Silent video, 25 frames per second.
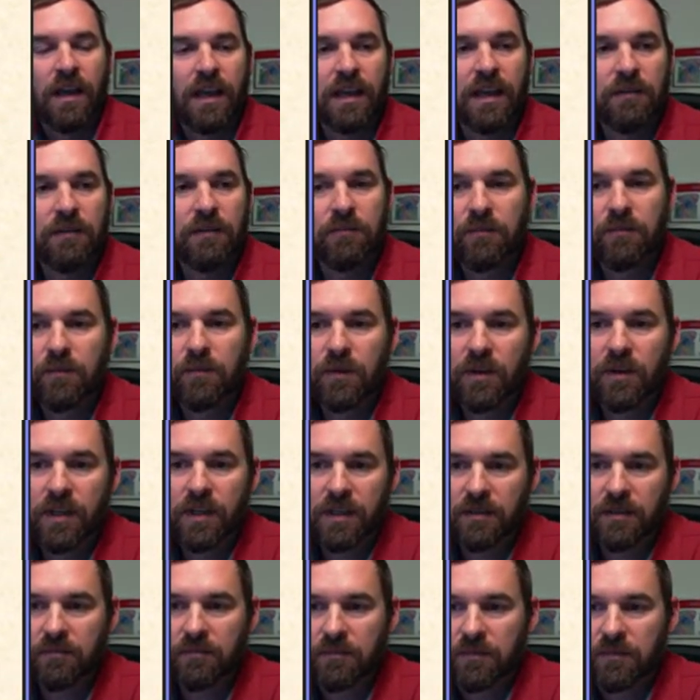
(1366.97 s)
And
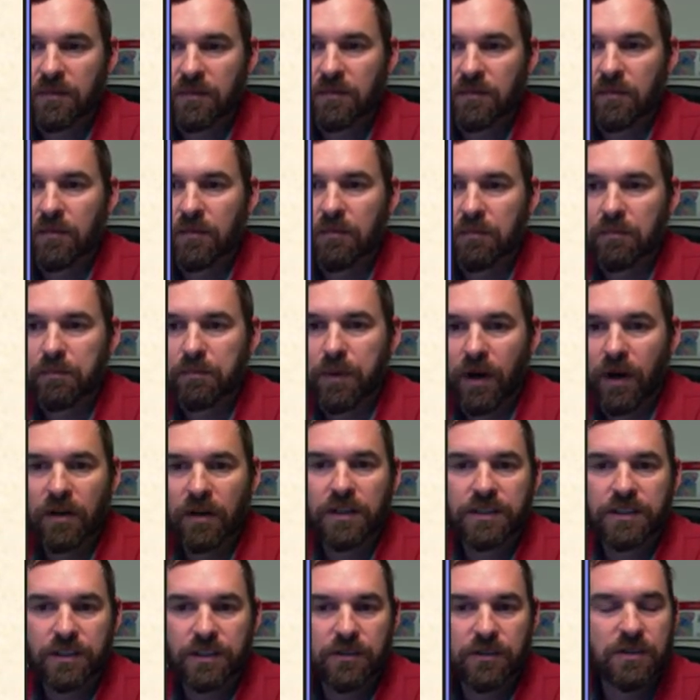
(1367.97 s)
really,
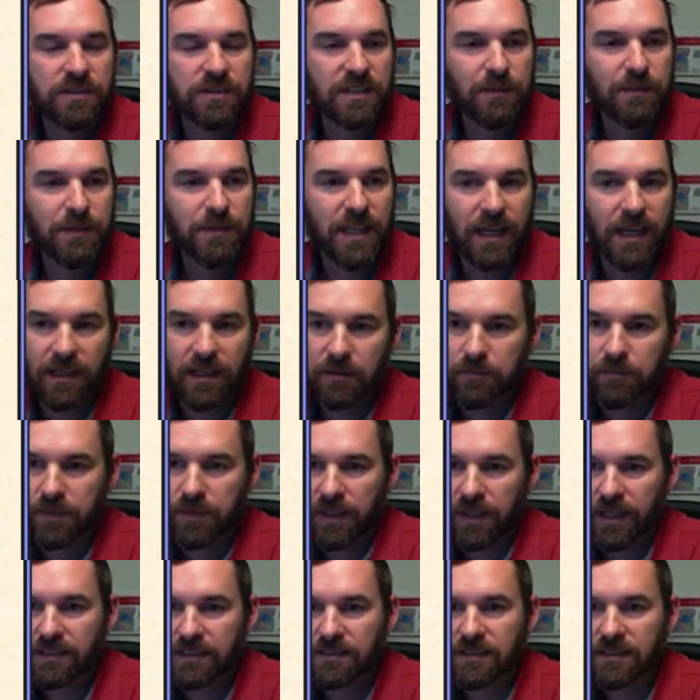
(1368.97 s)
partly due to some of that
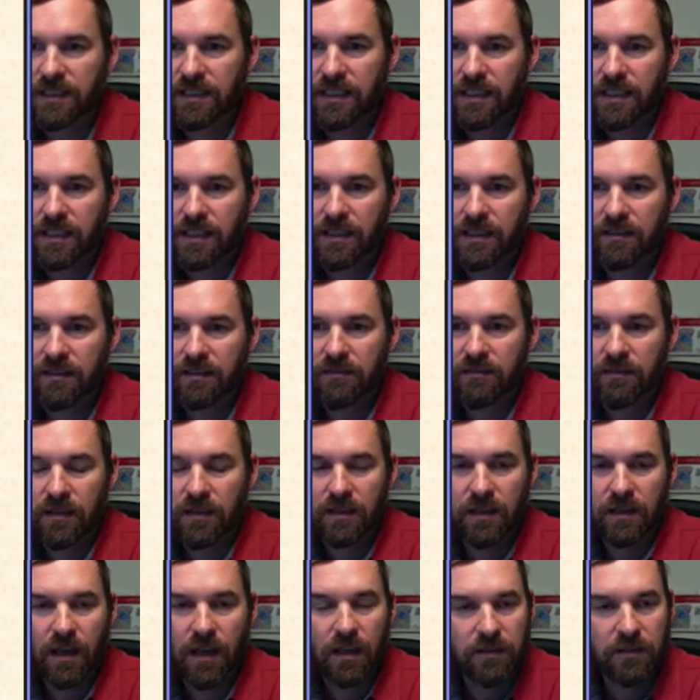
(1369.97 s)
complexity and
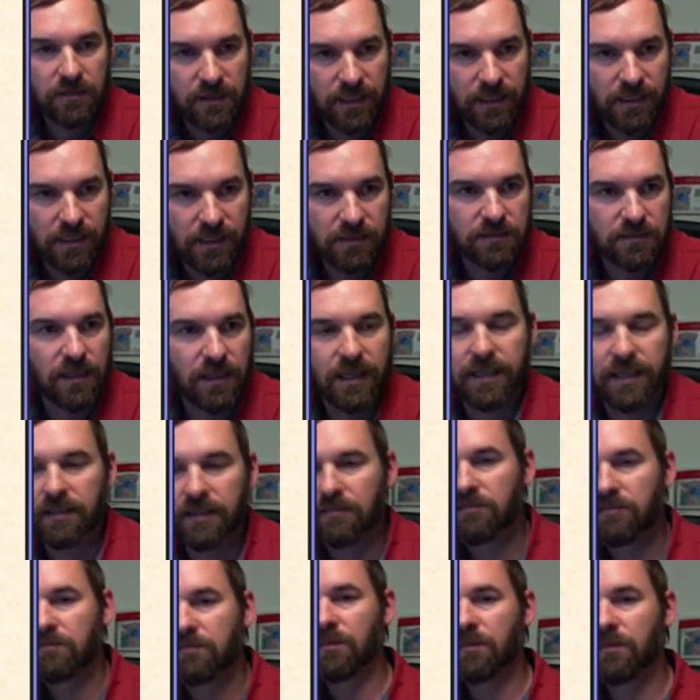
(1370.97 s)
and other things
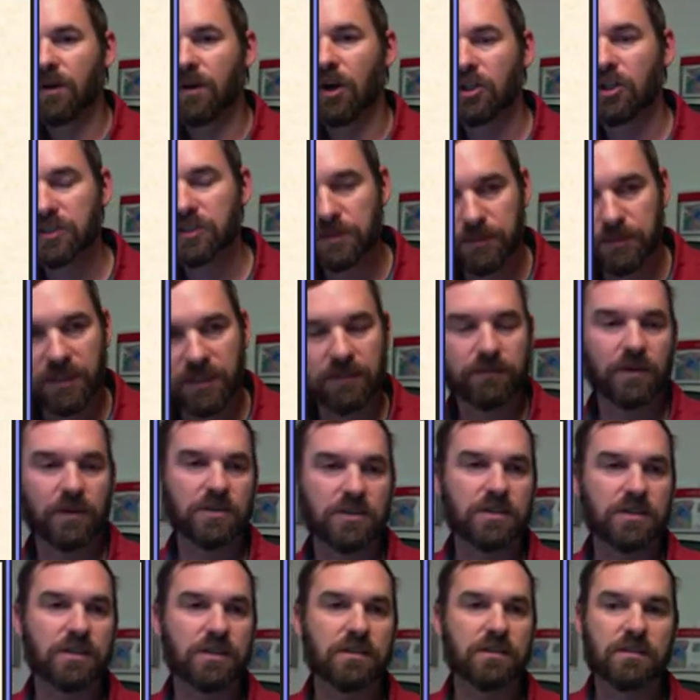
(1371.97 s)
like ultimate
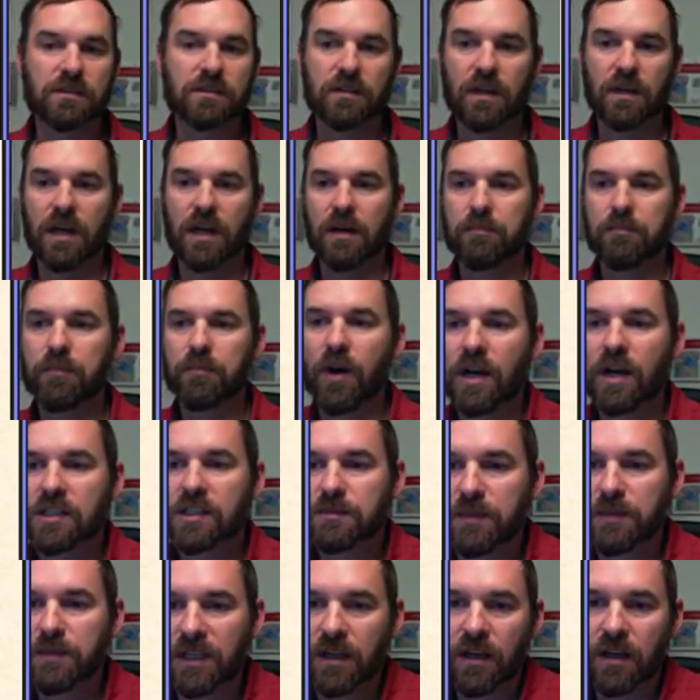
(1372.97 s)
versus uh,
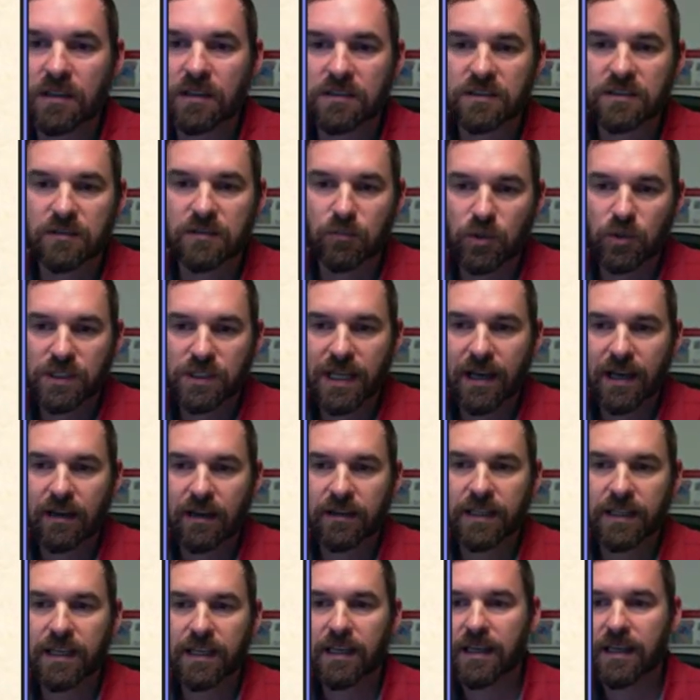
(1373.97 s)
proximate causes of
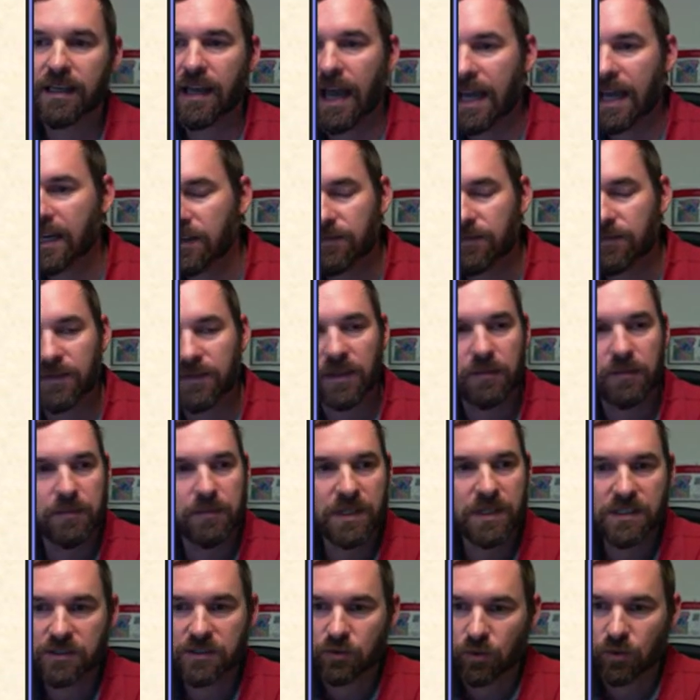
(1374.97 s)
mortality, additive and
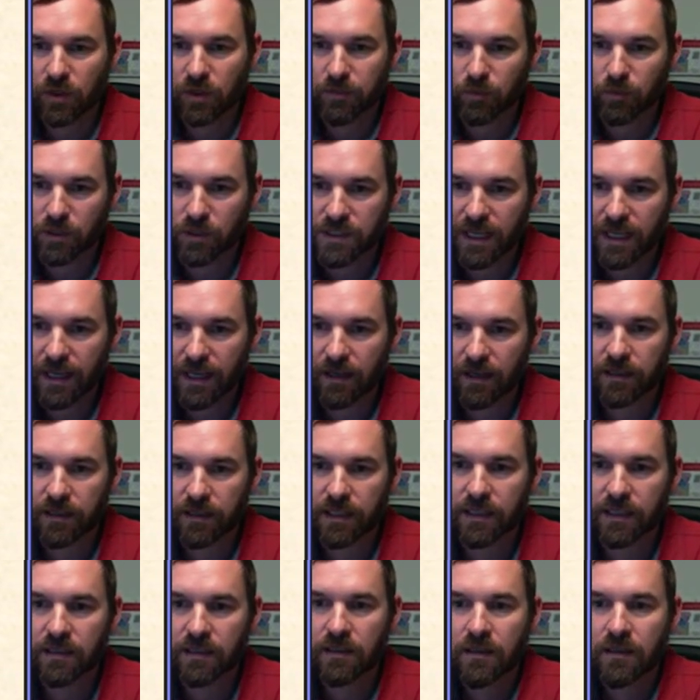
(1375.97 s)
compensatory
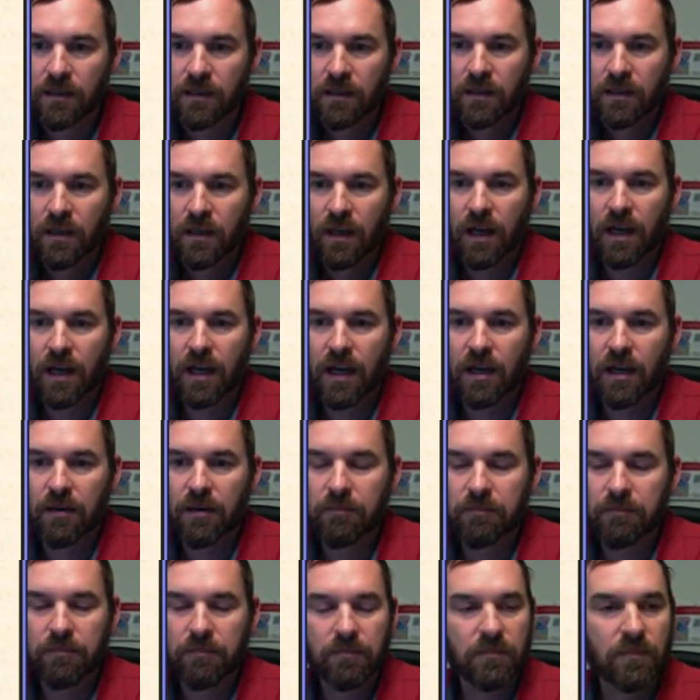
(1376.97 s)
mortality.
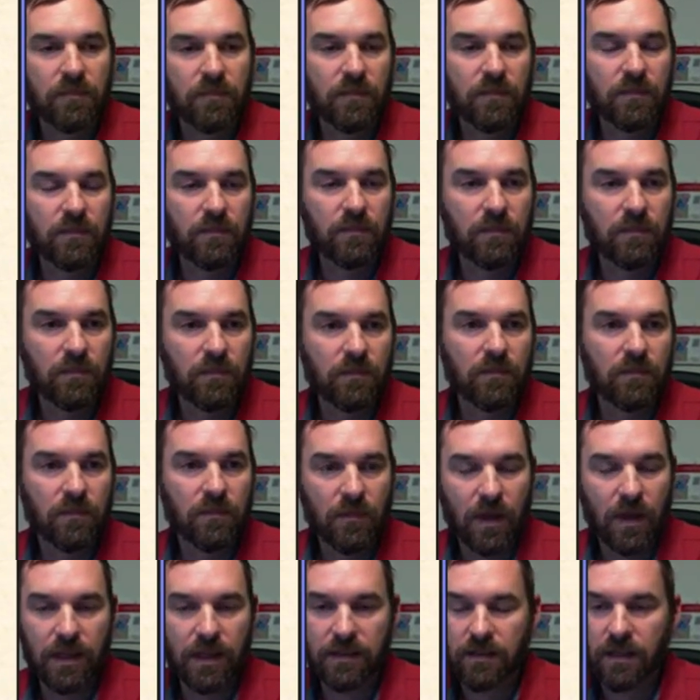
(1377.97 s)
Um,
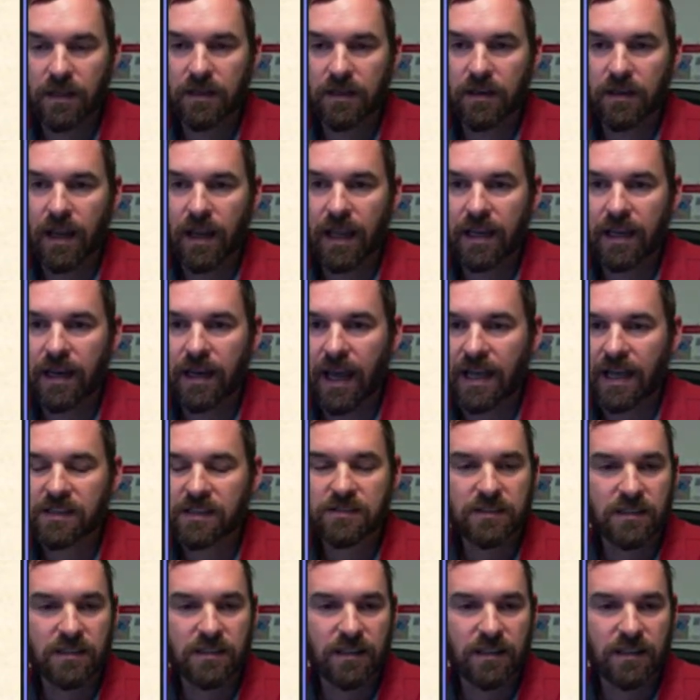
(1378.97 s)
it, it, it adds